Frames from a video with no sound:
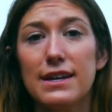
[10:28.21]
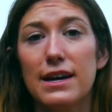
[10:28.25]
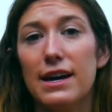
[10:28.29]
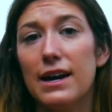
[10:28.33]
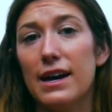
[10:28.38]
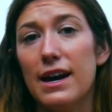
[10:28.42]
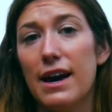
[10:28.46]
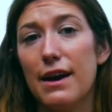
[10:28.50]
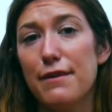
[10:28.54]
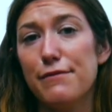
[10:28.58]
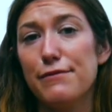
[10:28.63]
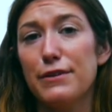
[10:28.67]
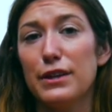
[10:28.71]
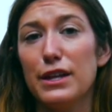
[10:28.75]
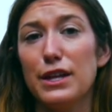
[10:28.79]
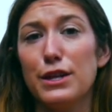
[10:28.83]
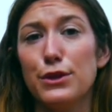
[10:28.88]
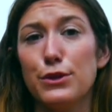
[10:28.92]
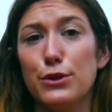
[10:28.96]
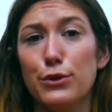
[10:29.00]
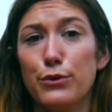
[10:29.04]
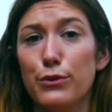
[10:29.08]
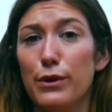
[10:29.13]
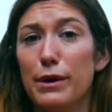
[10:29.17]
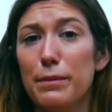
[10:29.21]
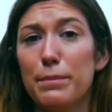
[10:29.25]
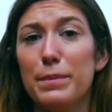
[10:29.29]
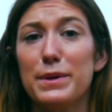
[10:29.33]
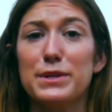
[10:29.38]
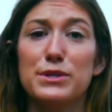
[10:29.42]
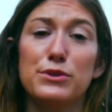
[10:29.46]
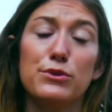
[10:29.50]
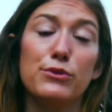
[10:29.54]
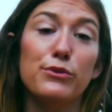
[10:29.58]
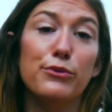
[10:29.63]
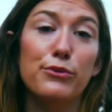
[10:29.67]
I feel like the grip
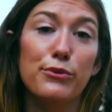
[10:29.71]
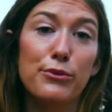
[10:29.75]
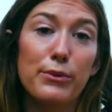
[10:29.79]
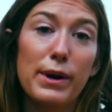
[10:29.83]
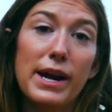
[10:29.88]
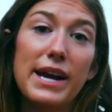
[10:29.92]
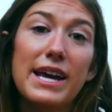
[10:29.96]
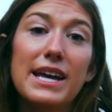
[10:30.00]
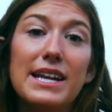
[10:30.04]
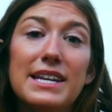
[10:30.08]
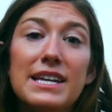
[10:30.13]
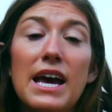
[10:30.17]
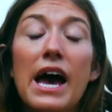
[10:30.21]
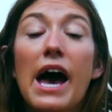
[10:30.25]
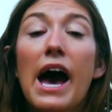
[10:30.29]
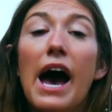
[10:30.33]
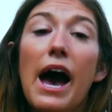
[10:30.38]
is great.